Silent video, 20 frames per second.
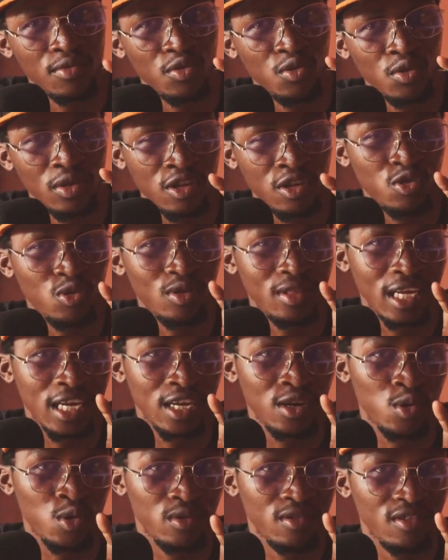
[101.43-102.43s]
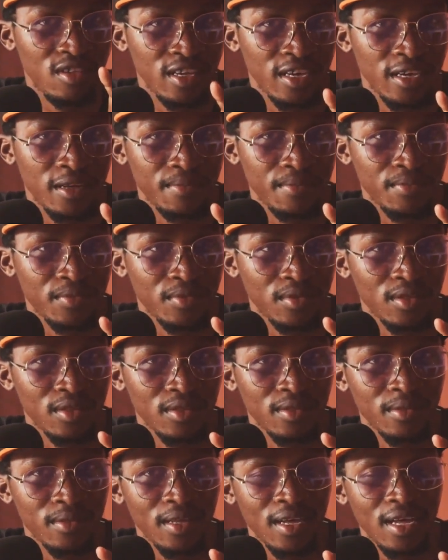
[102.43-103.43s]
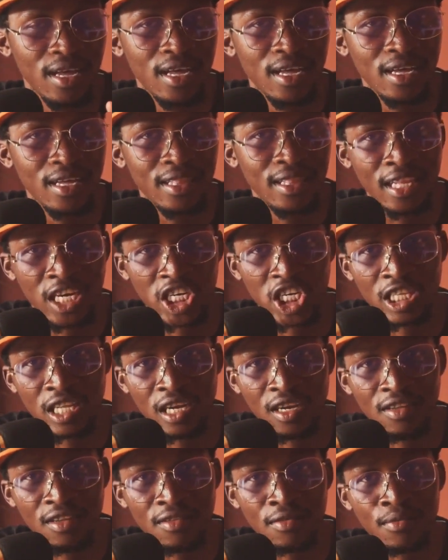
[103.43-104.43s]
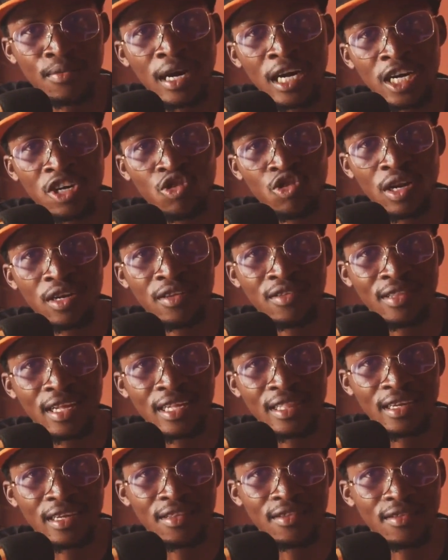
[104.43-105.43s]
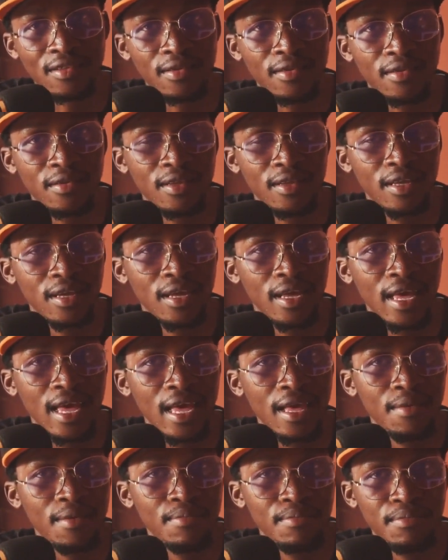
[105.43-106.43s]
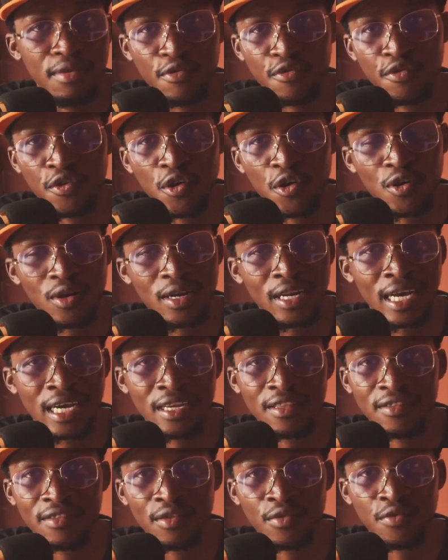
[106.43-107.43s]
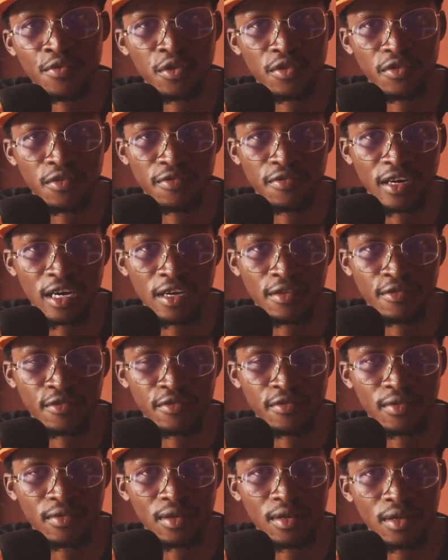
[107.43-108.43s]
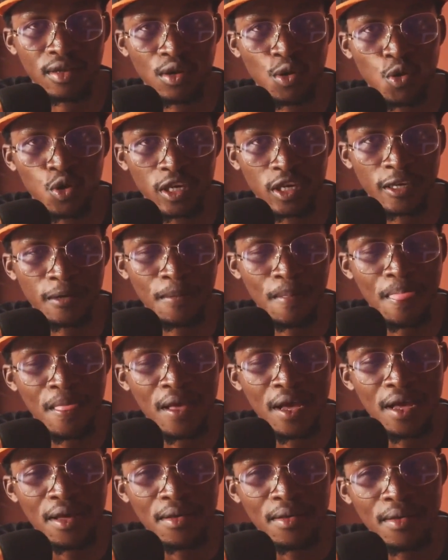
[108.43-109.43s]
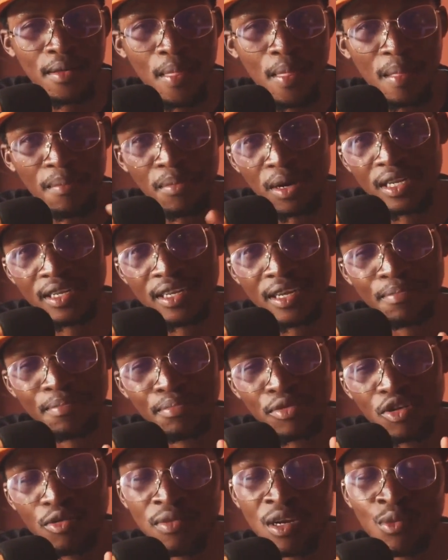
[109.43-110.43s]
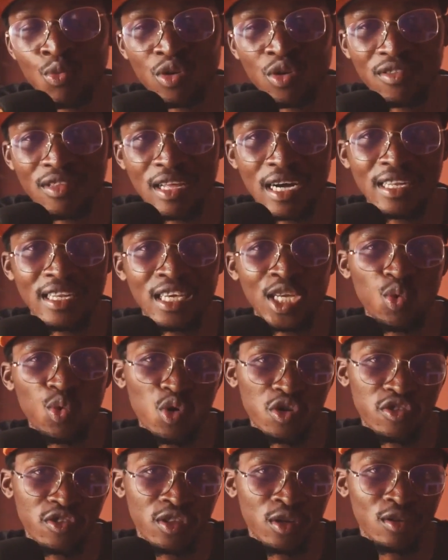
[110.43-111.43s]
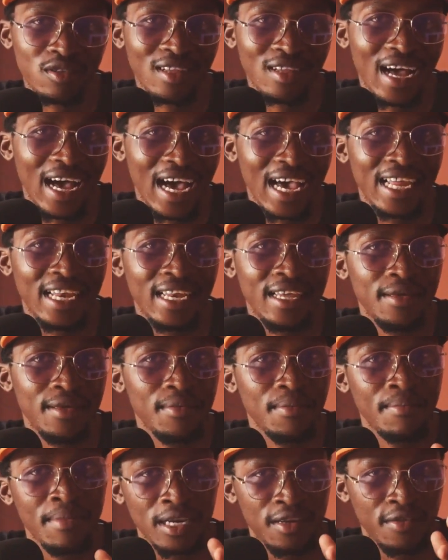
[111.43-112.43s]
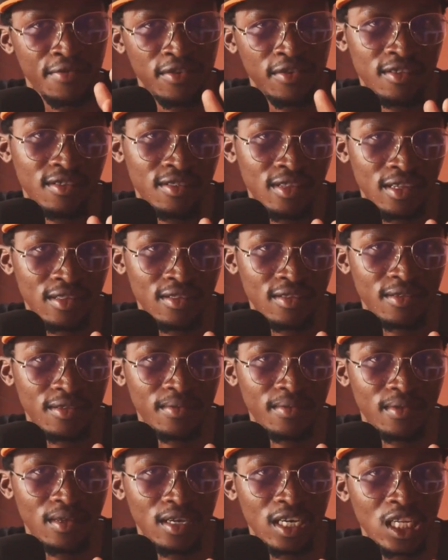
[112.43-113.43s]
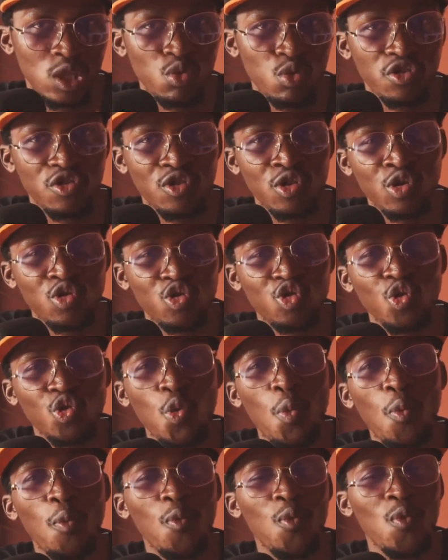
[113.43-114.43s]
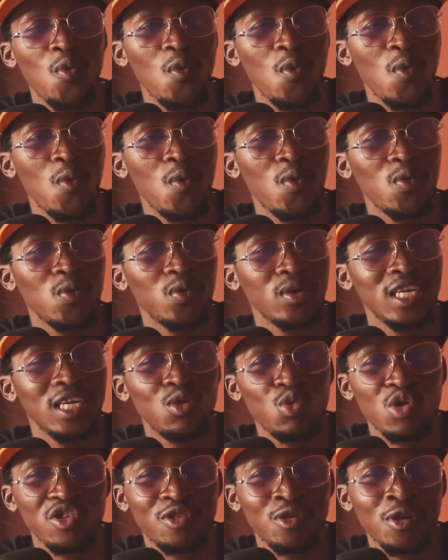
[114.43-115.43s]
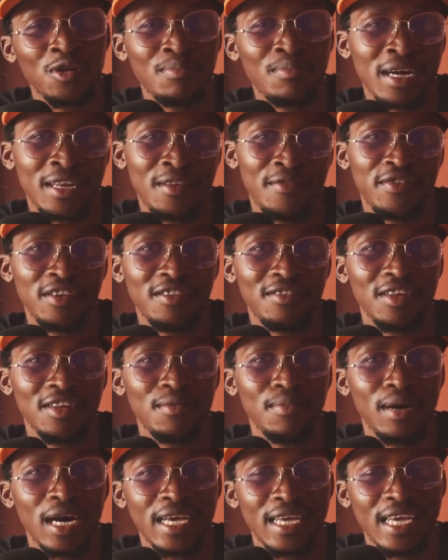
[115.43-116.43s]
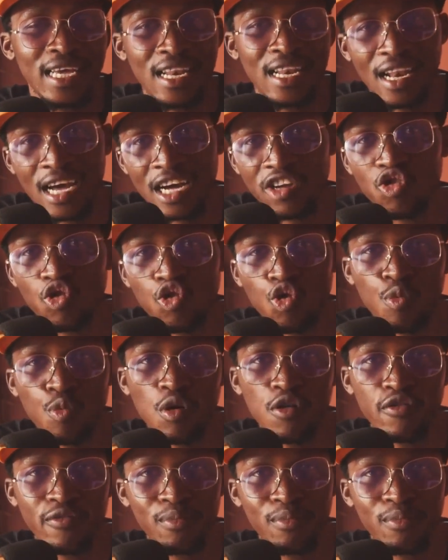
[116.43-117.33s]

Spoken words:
you need to take note here. Nationalism actually started before 1945, but the problem was that it was not highly manifested. It was not manifested by a large group of